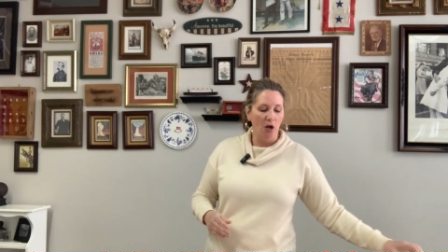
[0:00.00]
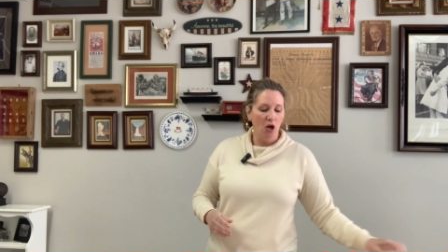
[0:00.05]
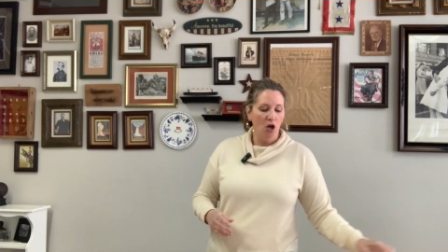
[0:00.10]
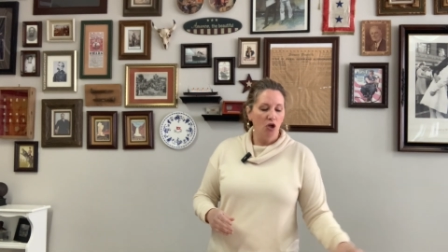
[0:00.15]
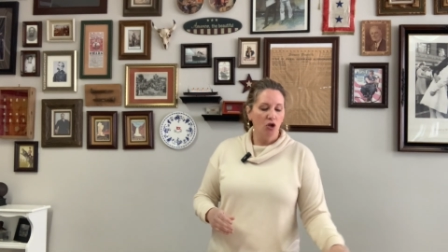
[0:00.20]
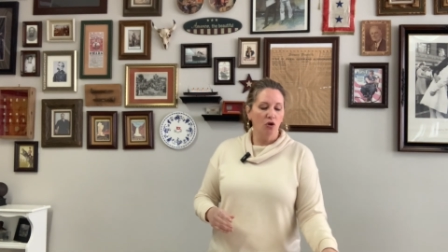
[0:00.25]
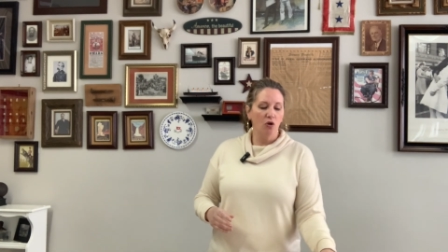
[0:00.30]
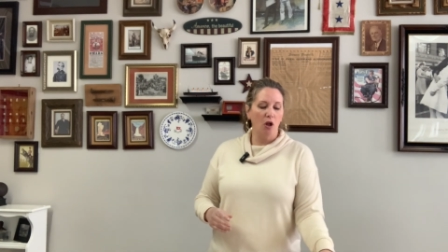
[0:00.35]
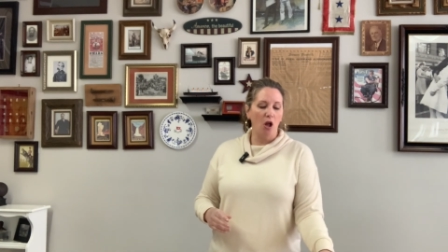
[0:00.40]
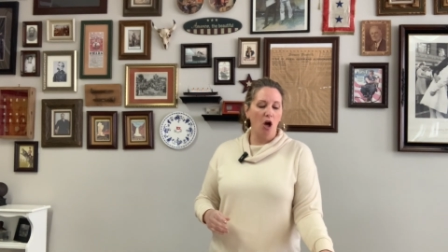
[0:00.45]

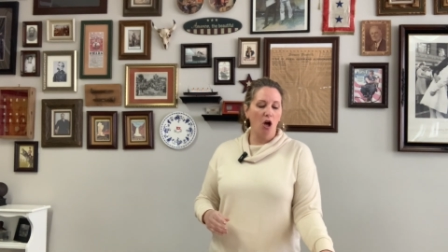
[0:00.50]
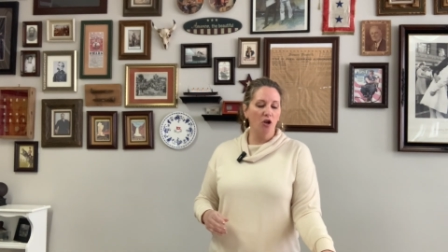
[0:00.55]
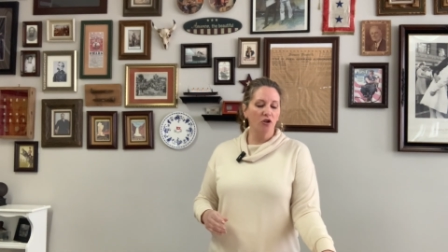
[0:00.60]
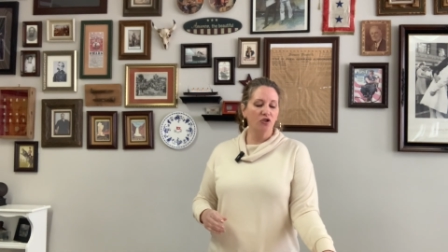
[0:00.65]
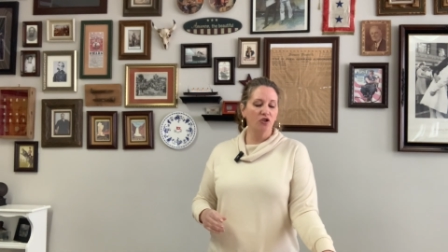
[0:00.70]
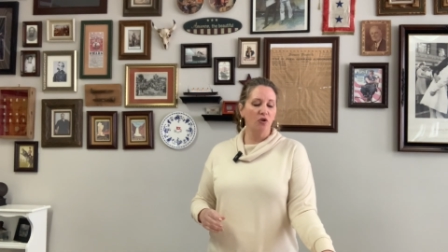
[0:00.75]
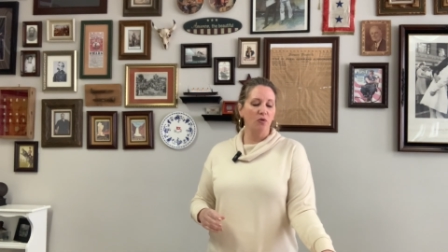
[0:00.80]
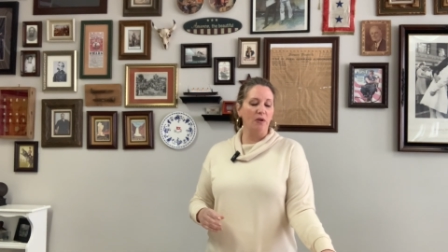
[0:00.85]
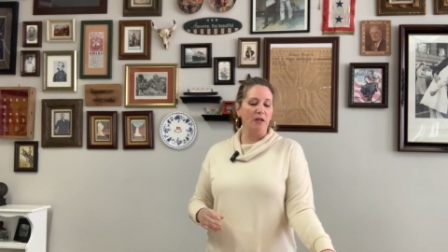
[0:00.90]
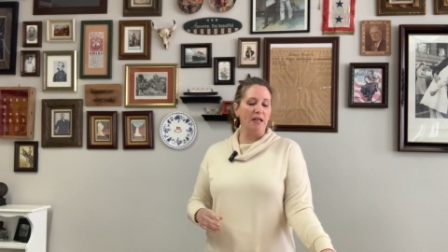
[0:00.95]
You'll
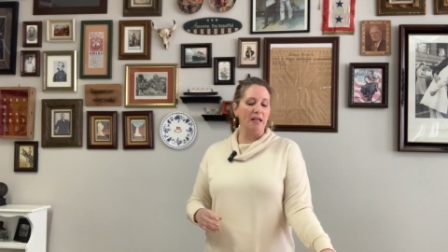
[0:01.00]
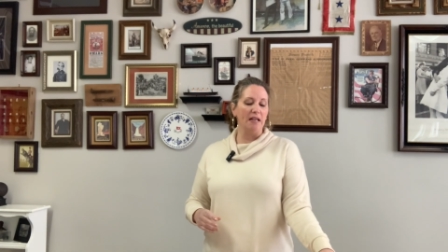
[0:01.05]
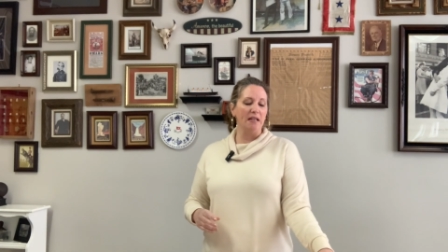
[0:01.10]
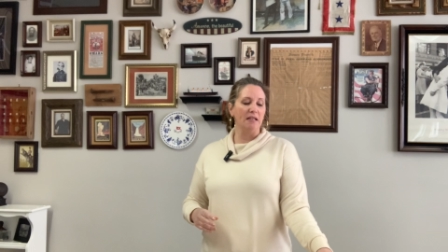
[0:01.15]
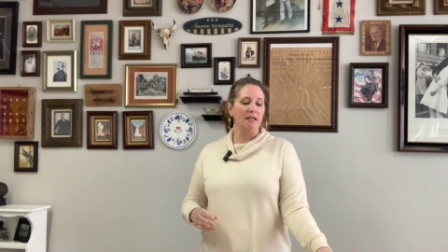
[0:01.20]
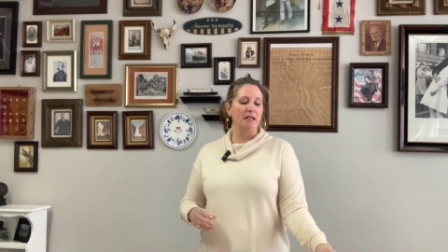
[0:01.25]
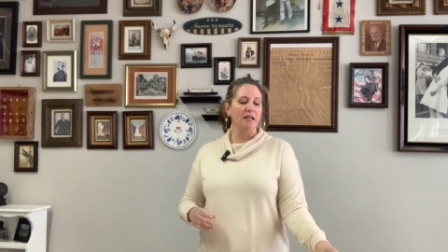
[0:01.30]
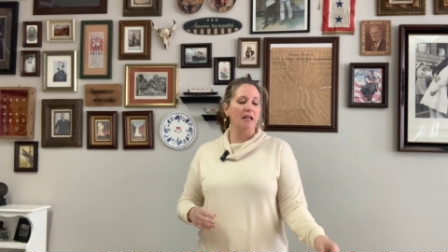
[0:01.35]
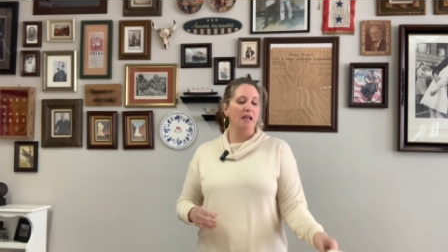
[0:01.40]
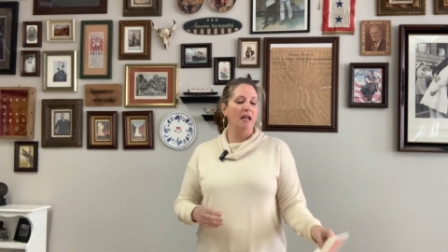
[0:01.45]
also
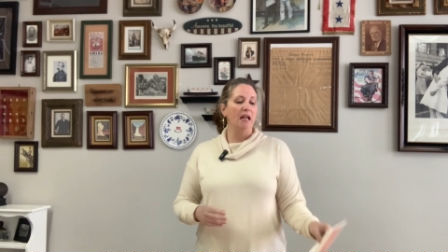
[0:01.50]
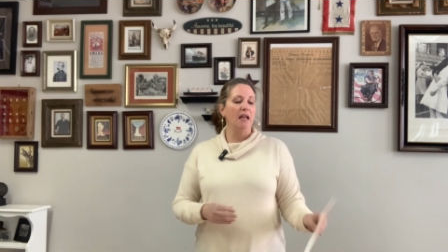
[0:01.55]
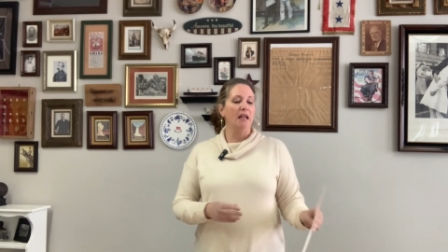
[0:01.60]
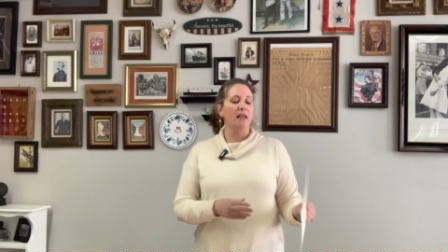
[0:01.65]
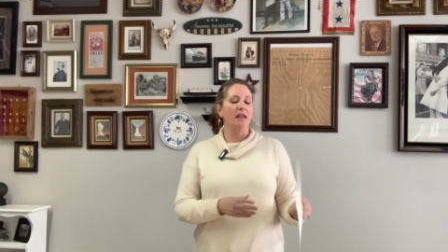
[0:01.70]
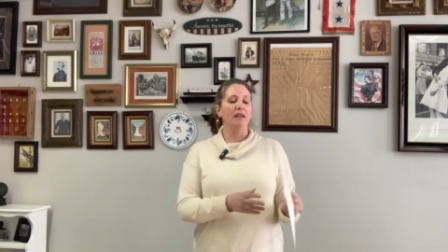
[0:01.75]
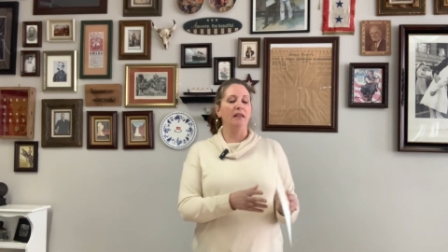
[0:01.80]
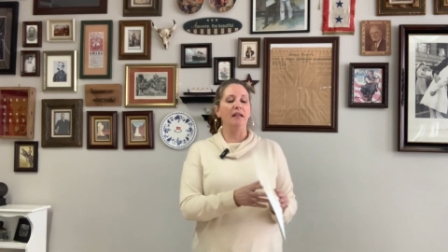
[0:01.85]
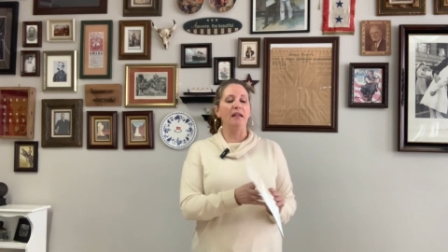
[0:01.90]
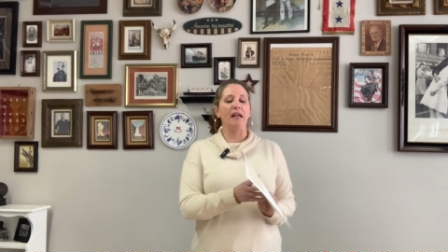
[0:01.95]
get
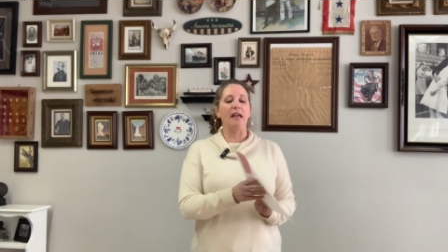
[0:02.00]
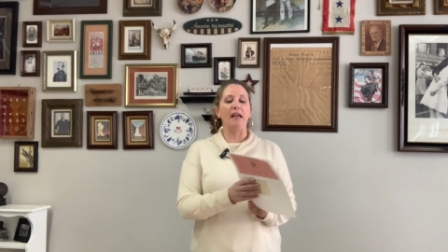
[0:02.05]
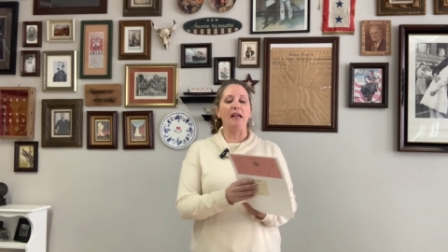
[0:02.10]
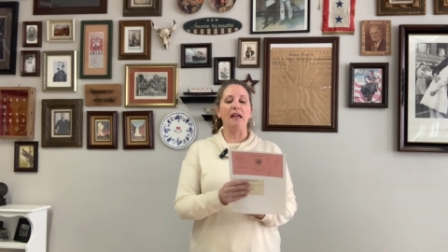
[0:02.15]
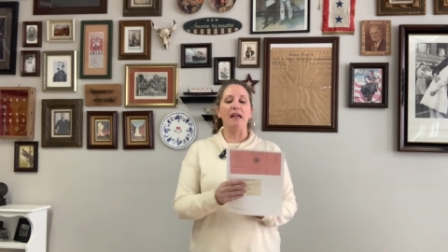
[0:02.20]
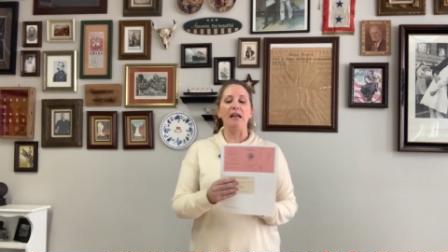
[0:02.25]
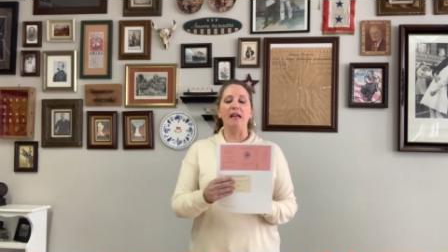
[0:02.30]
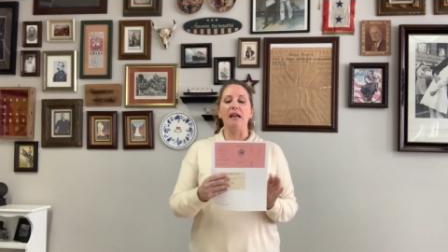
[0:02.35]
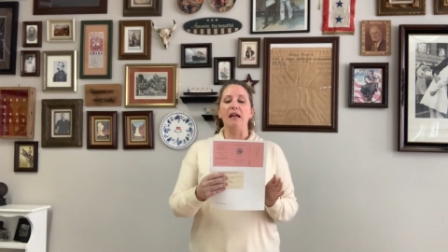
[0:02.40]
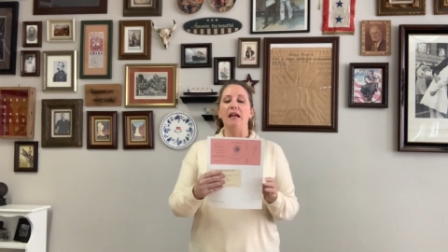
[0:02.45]

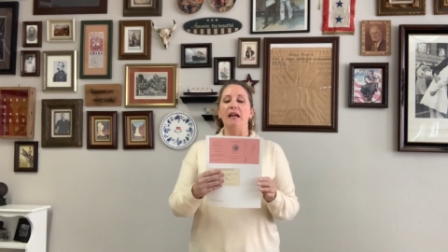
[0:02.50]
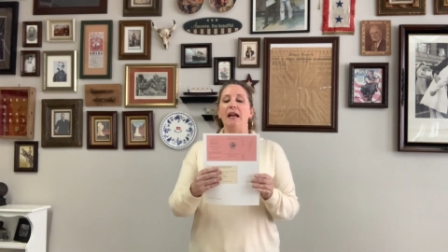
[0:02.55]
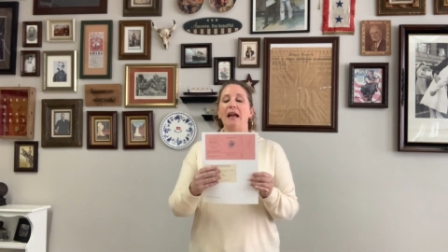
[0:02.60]
the